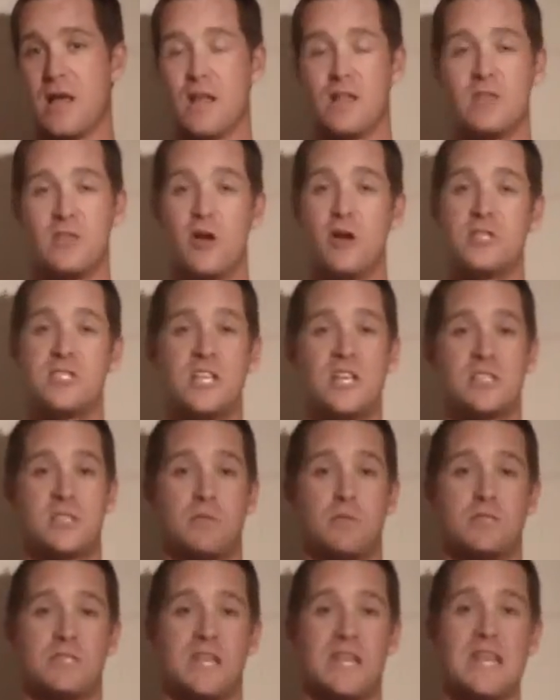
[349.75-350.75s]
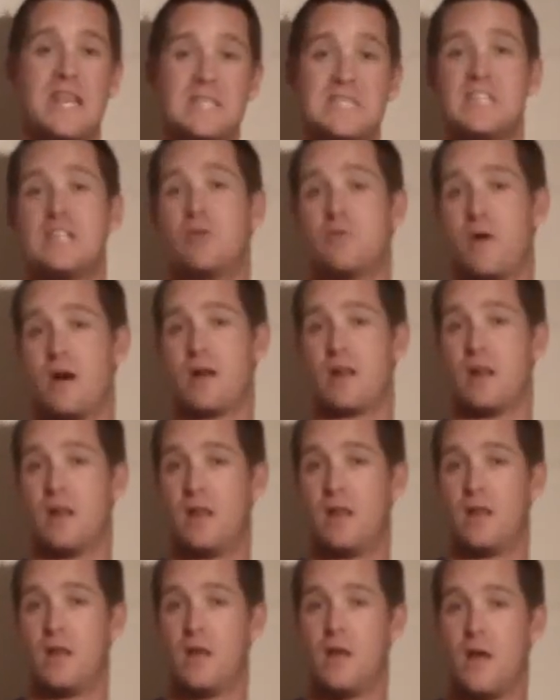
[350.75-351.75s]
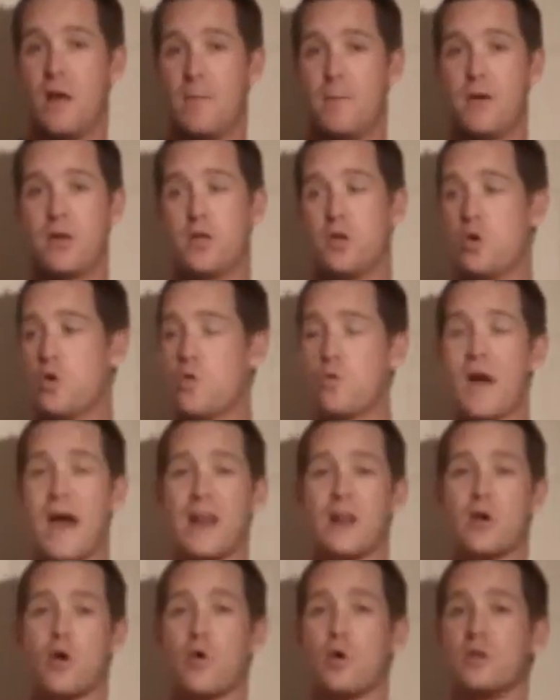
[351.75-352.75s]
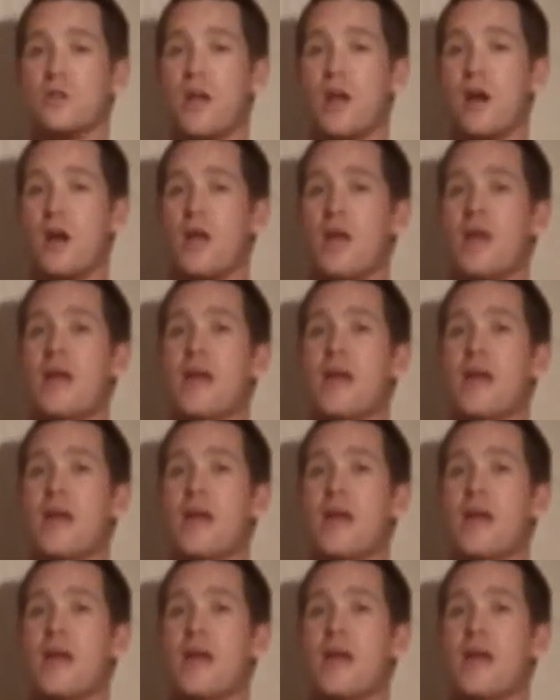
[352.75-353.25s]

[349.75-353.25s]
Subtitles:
Their system is easy to run. But you got to go in there